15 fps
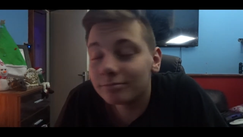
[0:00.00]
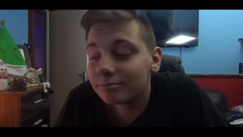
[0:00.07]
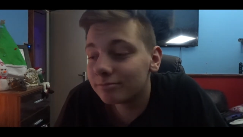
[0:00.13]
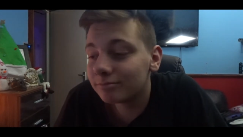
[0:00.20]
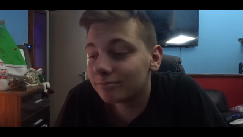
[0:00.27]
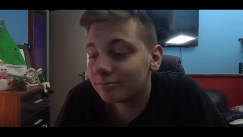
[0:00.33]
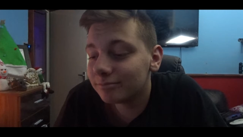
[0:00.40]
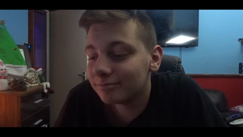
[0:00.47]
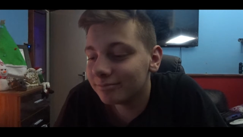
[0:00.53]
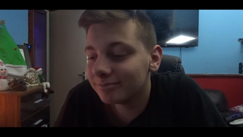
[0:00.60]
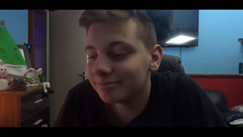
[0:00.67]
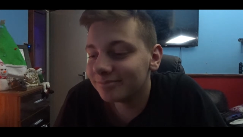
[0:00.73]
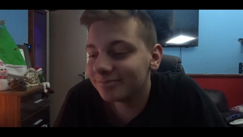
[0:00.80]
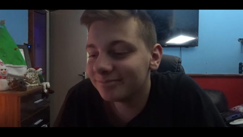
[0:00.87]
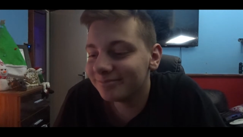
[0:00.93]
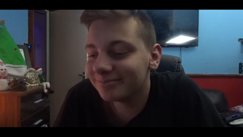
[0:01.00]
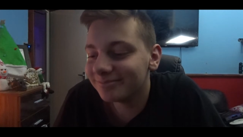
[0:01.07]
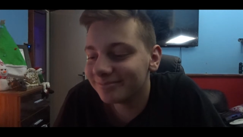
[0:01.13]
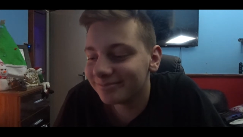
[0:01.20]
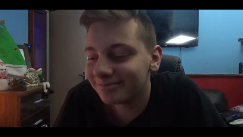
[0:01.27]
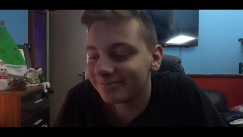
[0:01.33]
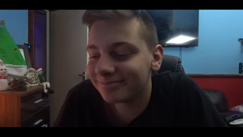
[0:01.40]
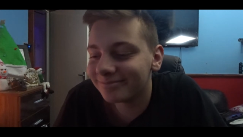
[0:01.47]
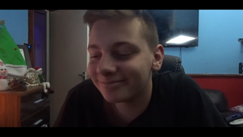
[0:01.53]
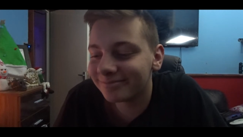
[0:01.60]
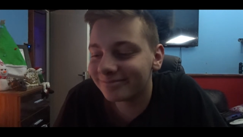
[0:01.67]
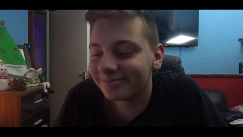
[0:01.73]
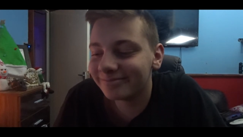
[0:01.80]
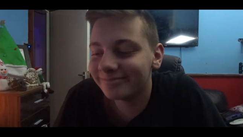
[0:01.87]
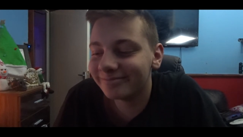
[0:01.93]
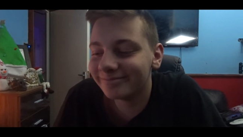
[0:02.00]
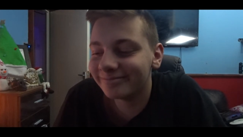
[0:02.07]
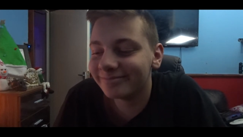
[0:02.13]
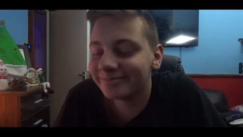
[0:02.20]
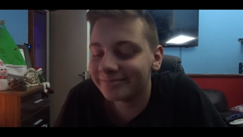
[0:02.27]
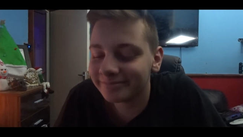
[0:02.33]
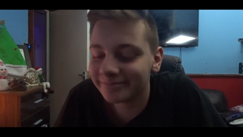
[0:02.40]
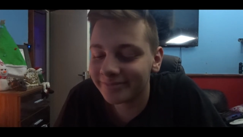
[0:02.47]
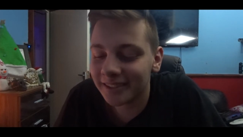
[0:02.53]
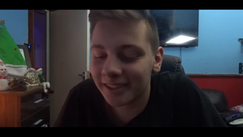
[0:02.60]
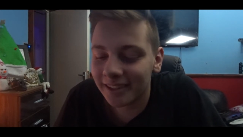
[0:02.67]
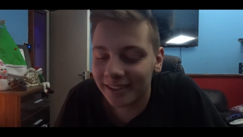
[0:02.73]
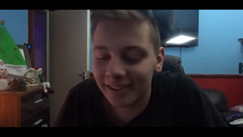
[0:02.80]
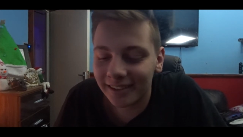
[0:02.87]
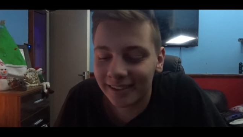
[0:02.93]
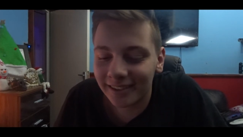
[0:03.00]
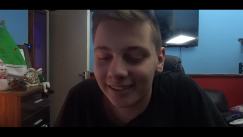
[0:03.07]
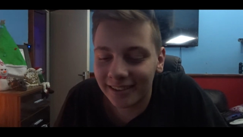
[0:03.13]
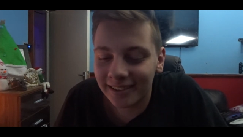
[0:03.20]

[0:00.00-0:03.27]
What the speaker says: Nobody speaks.